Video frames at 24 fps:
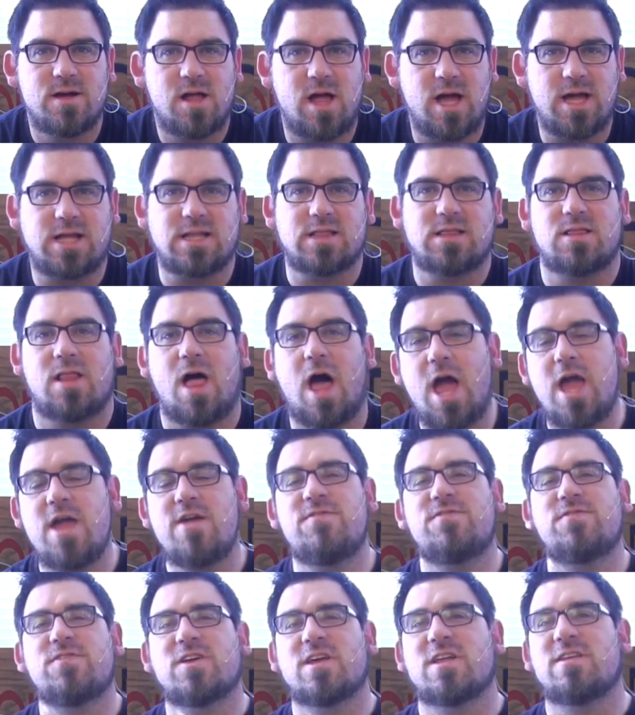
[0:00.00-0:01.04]
Like
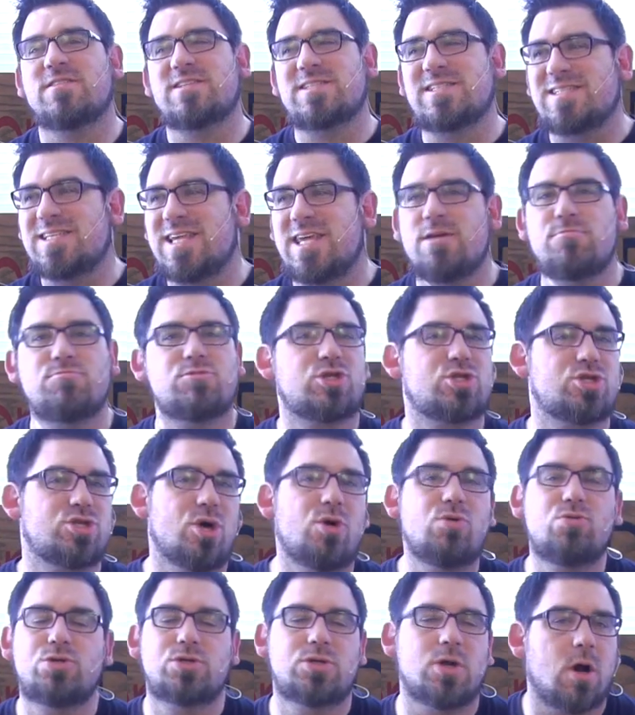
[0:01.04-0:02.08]
life can seem
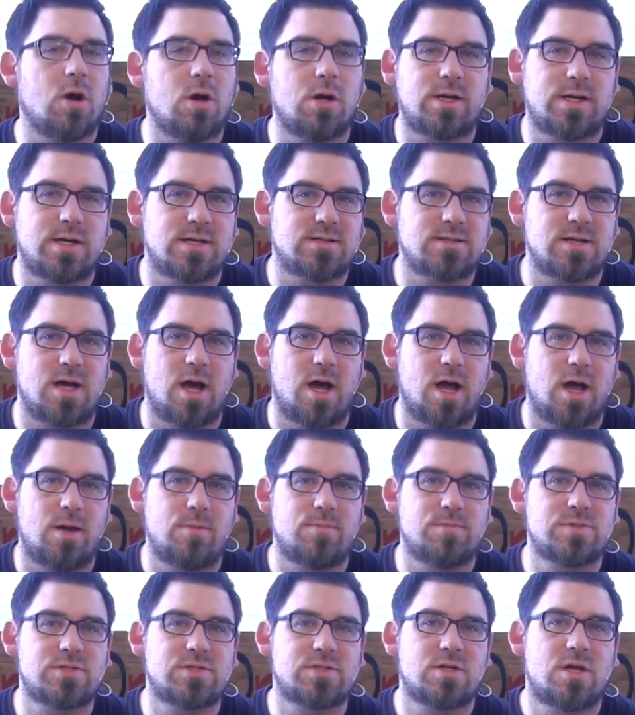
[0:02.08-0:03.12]
so dark at
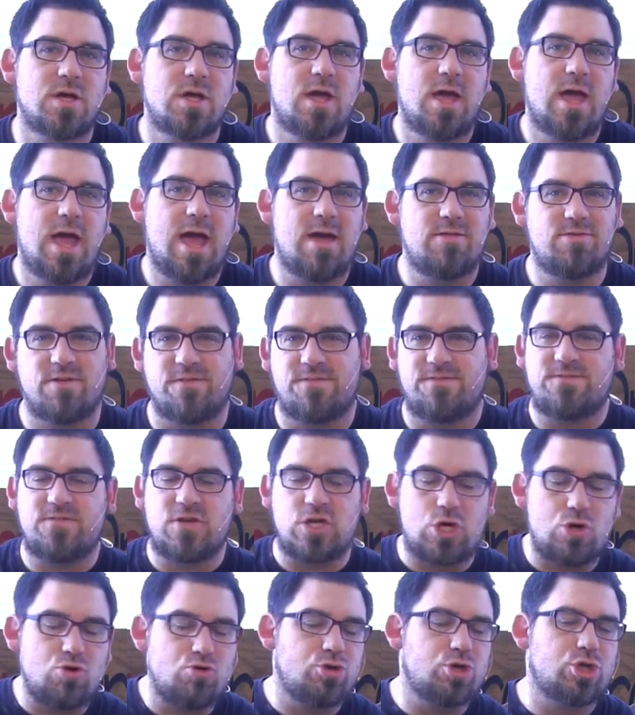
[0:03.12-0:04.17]
times, and the
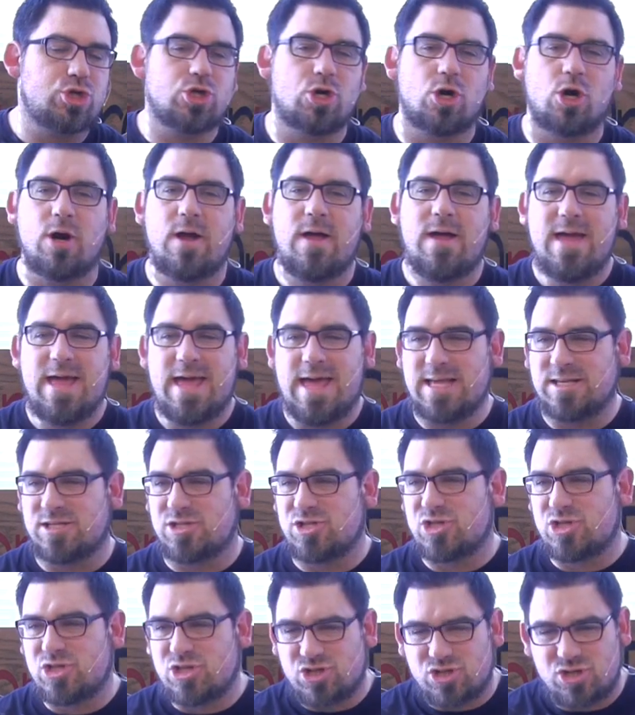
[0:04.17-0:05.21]
future is
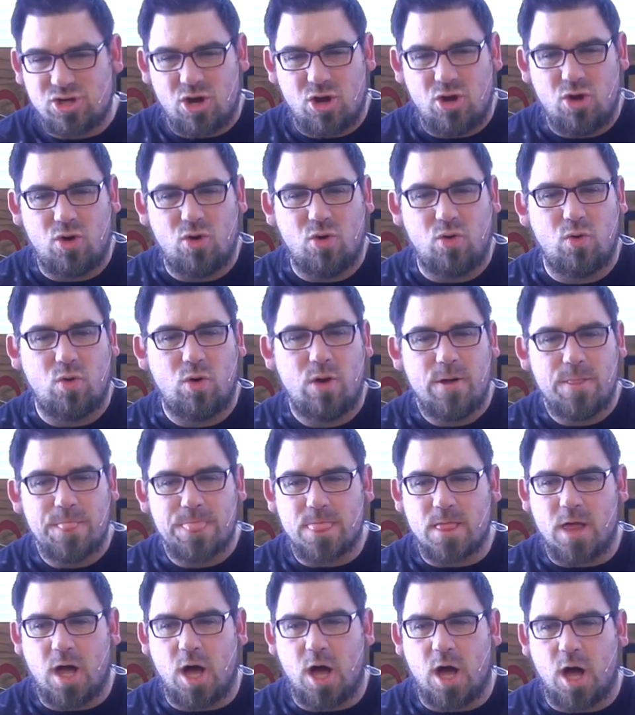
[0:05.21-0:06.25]
so
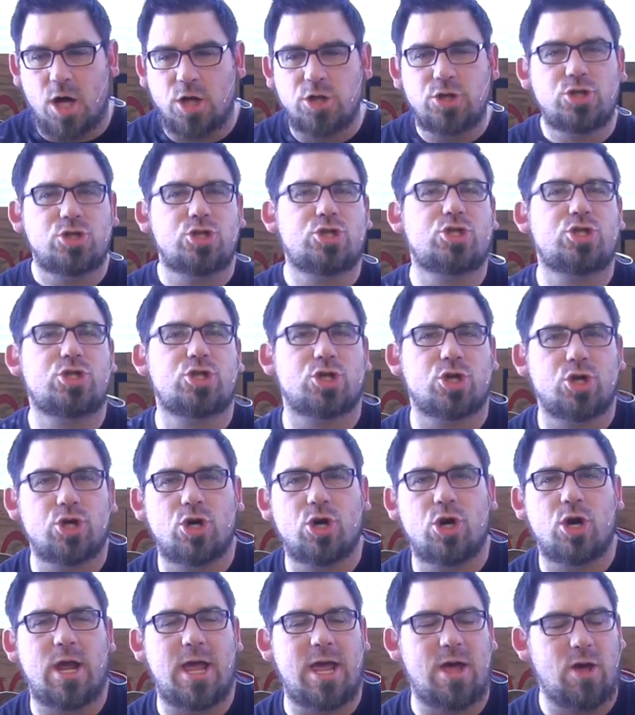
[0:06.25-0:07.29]

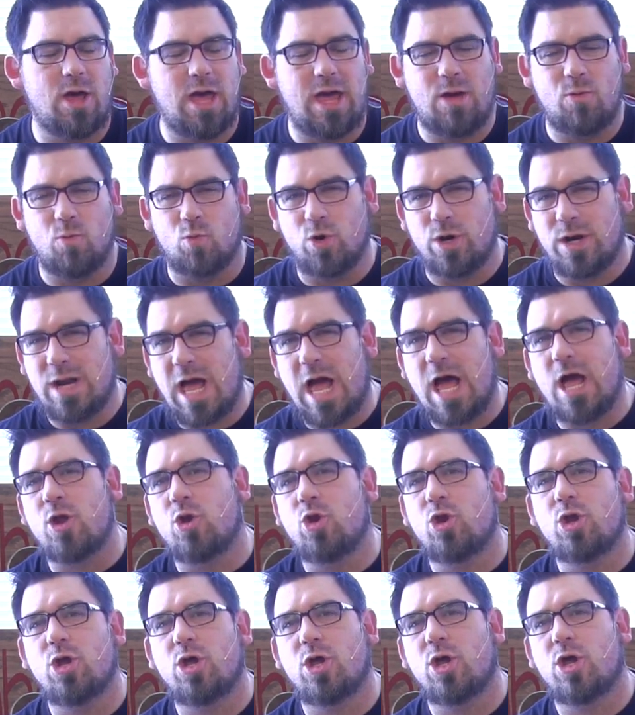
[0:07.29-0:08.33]
unsure, and, and we're
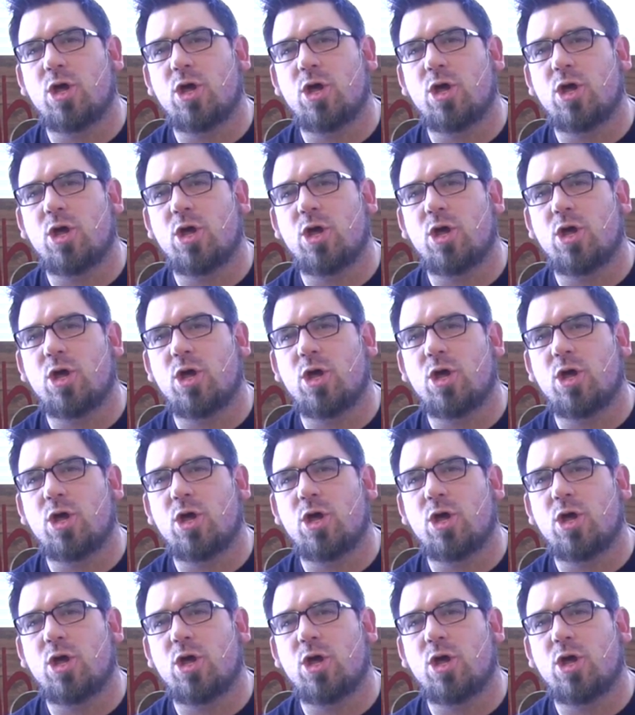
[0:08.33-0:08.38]
not